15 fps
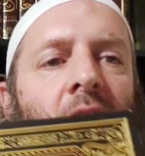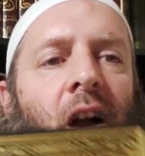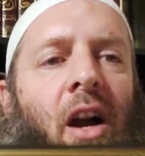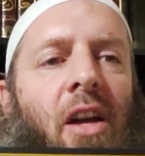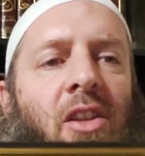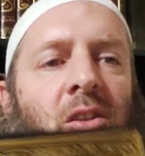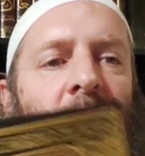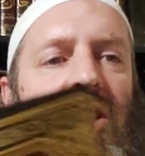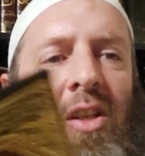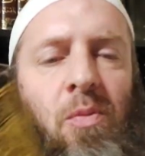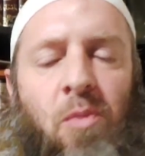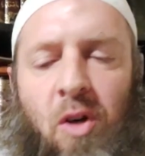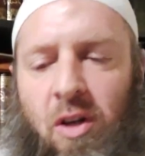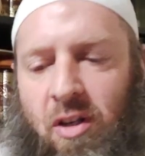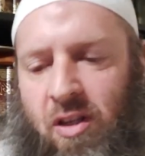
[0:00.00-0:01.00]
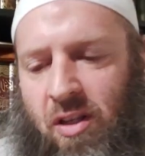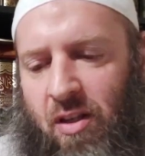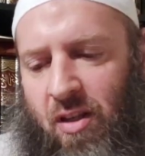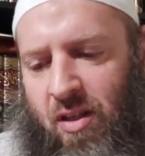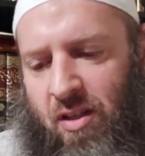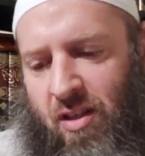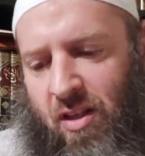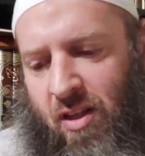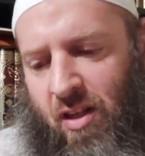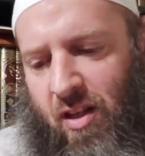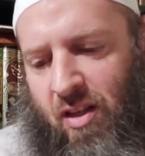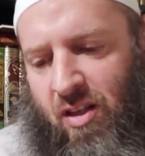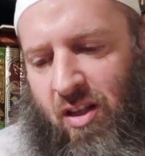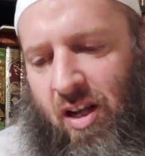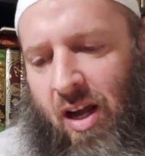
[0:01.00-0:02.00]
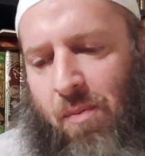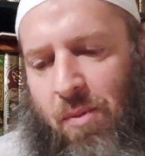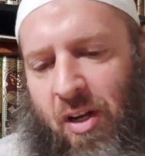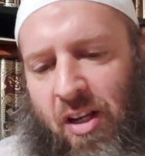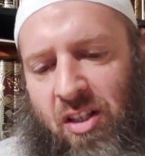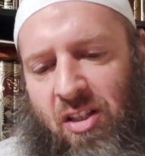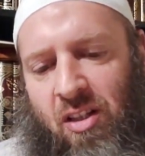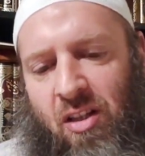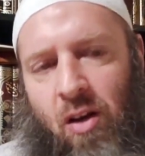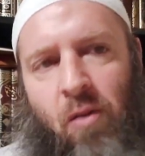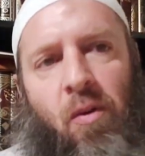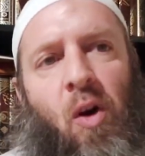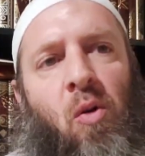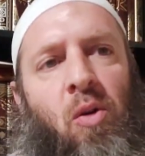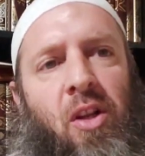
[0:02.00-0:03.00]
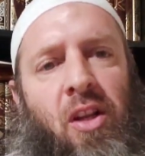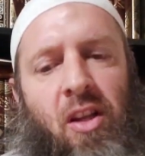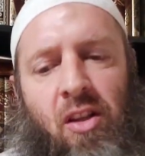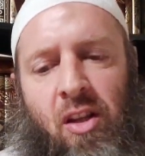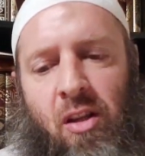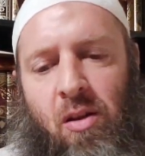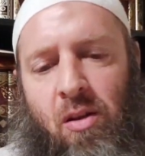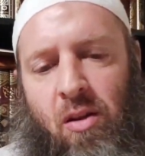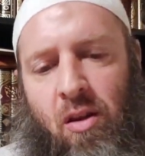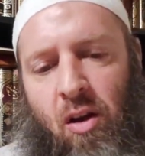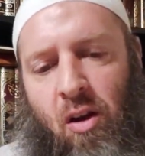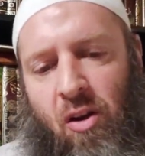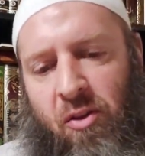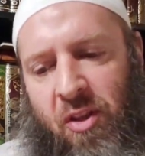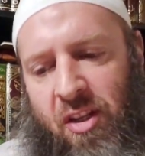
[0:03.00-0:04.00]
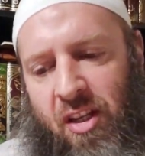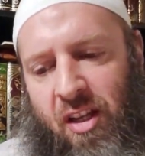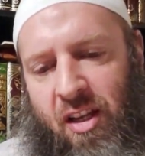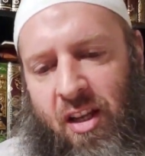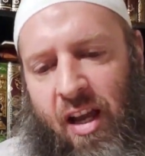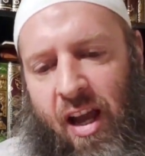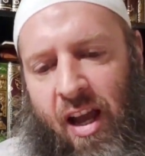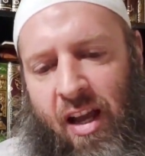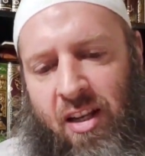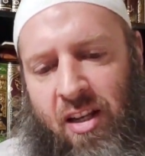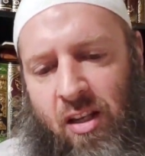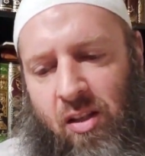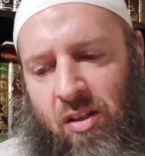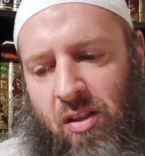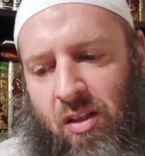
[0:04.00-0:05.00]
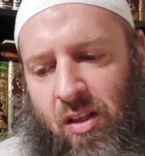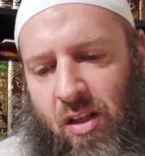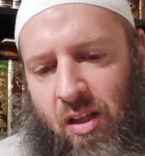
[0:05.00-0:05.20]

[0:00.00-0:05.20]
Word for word: All right, so this book is a, is a compilation of only the authentic ahadith